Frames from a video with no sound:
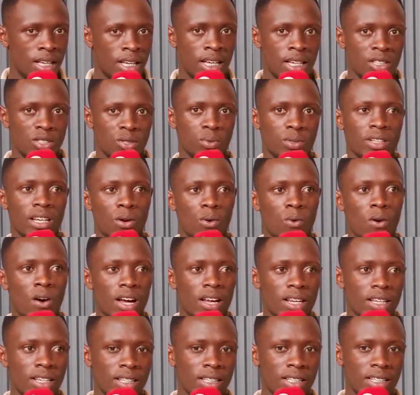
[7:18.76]
So when I
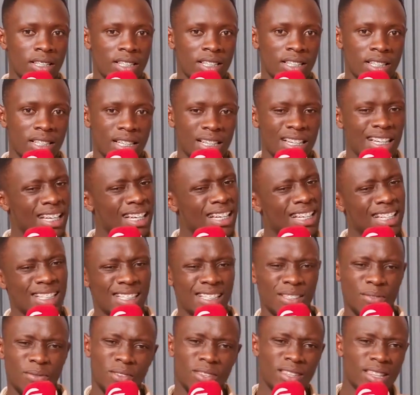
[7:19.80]
won, a
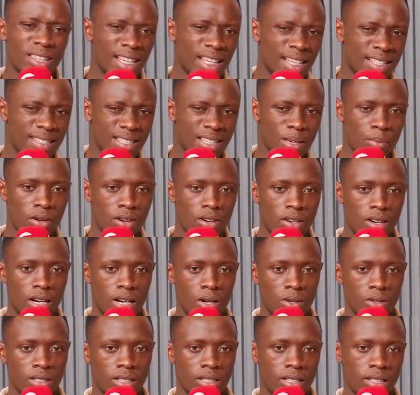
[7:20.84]
few things came
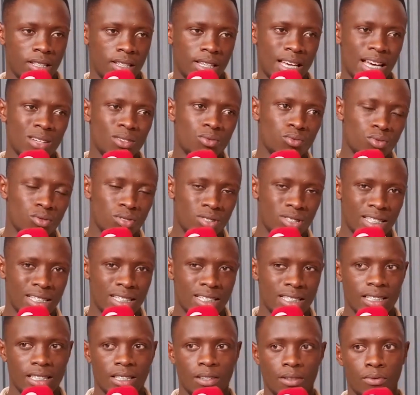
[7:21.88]
around. I had to sit
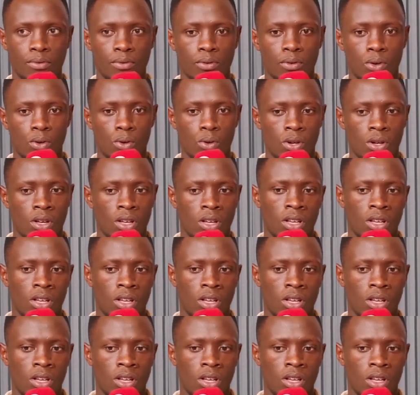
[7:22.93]
senior 4.